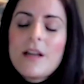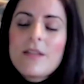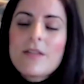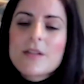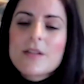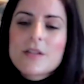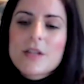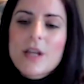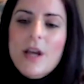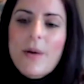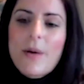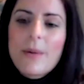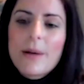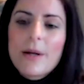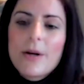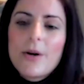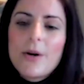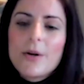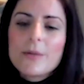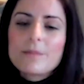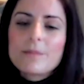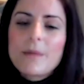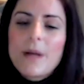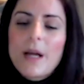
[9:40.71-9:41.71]
that's going
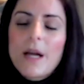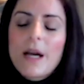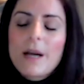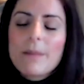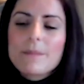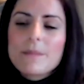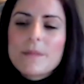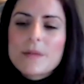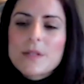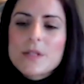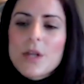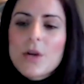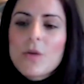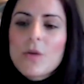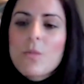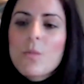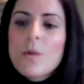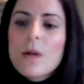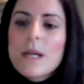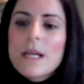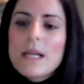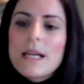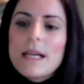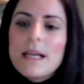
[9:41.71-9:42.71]
on. So
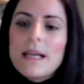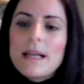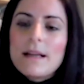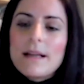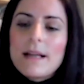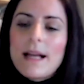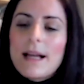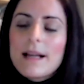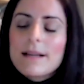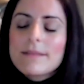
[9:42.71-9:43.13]
we